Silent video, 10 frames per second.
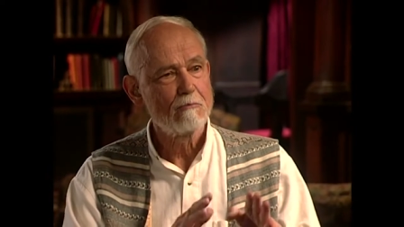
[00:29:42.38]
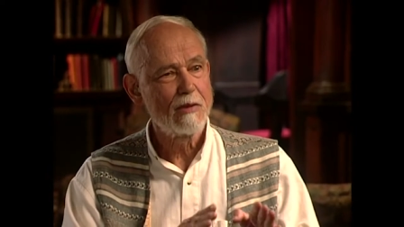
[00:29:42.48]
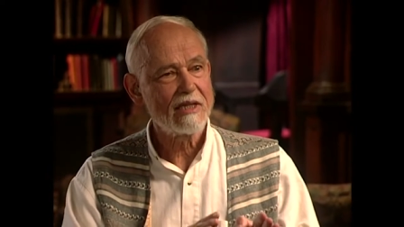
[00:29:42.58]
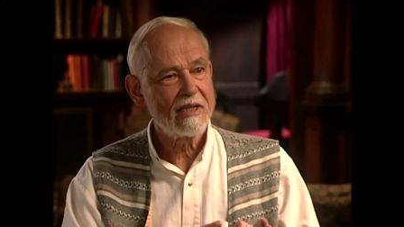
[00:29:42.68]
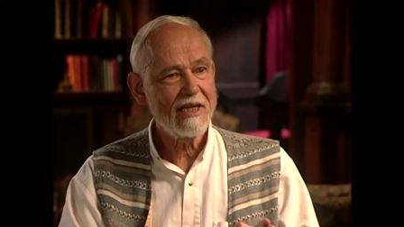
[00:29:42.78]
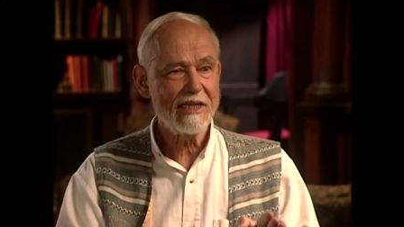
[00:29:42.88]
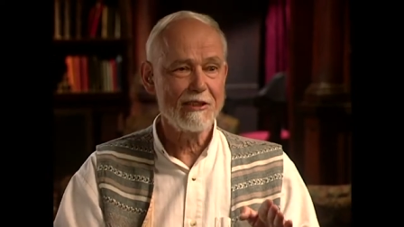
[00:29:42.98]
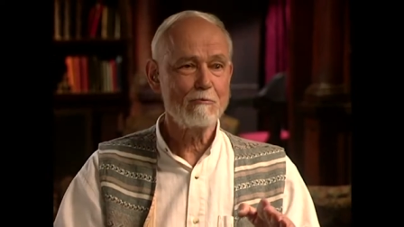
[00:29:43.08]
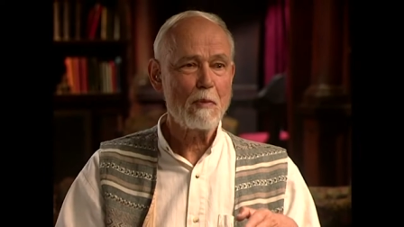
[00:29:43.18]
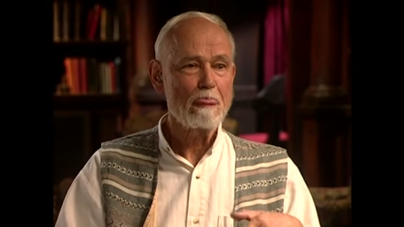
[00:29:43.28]
But
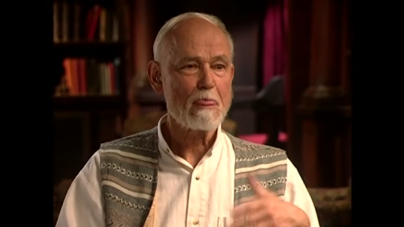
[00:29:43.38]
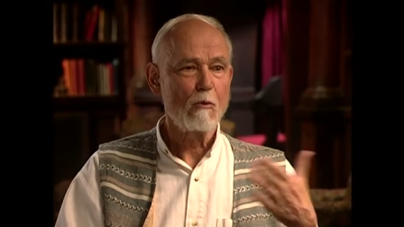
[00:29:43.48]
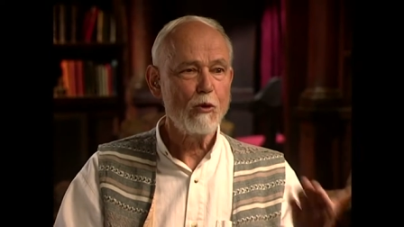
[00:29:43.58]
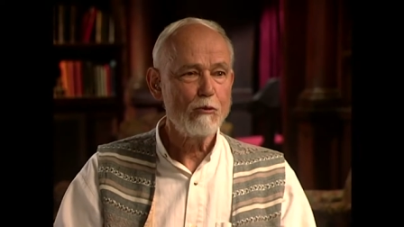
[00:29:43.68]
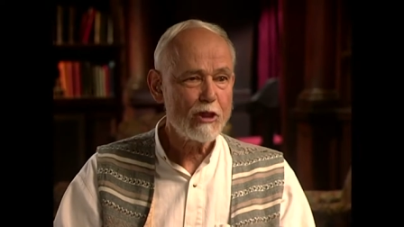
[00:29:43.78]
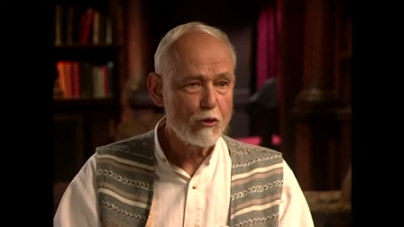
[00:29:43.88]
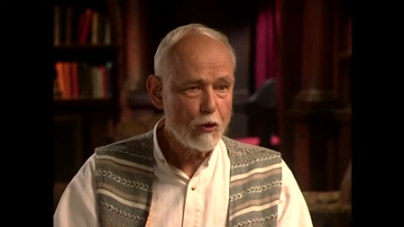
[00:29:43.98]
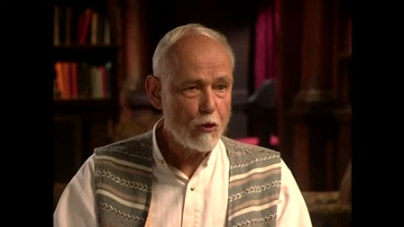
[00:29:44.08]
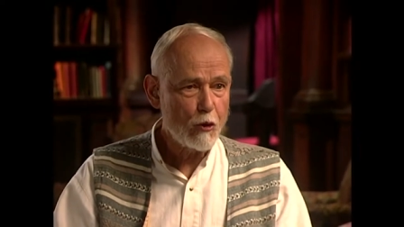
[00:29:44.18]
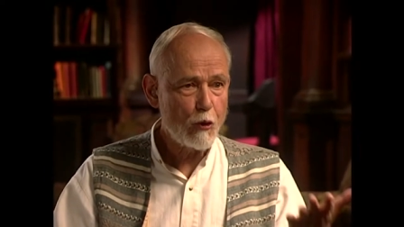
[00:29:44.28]
then we would
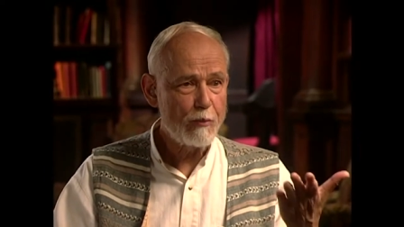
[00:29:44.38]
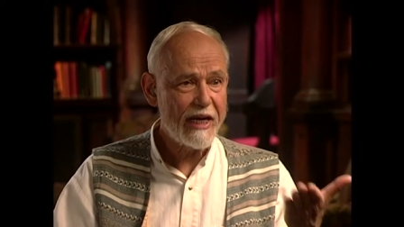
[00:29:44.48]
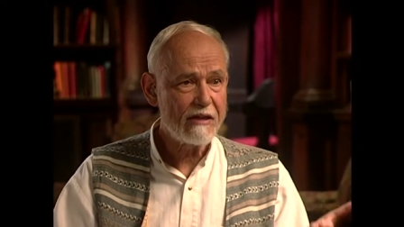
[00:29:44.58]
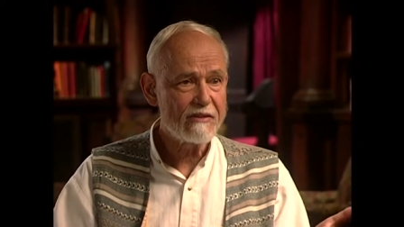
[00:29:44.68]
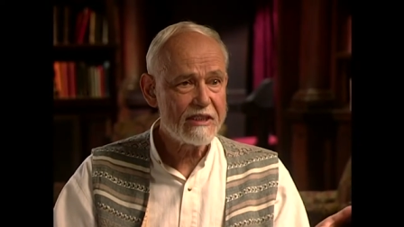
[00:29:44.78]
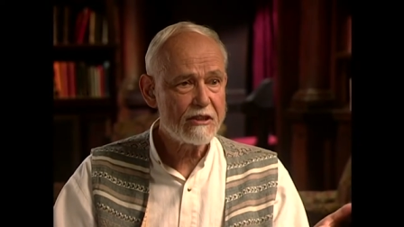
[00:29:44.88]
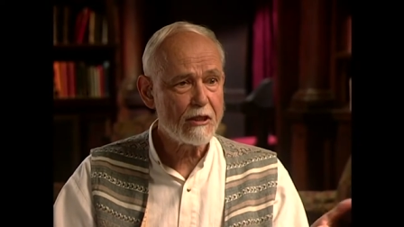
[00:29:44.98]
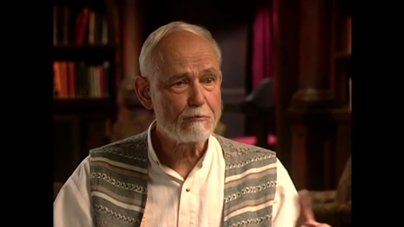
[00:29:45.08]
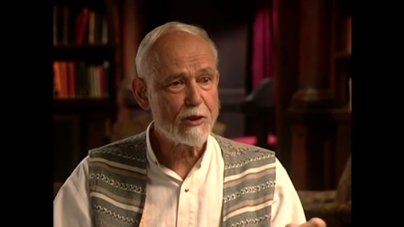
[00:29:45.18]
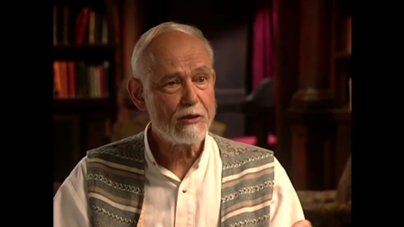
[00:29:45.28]
go home, have a
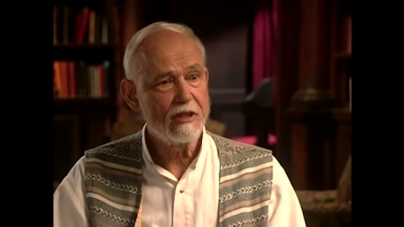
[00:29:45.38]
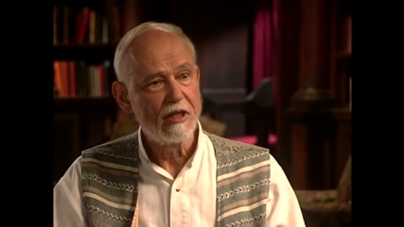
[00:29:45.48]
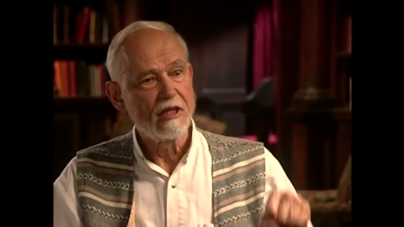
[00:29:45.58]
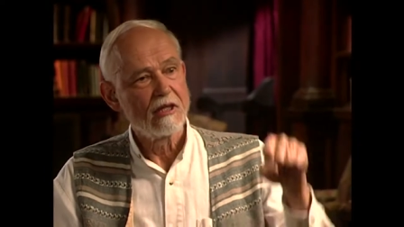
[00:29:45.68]
supper,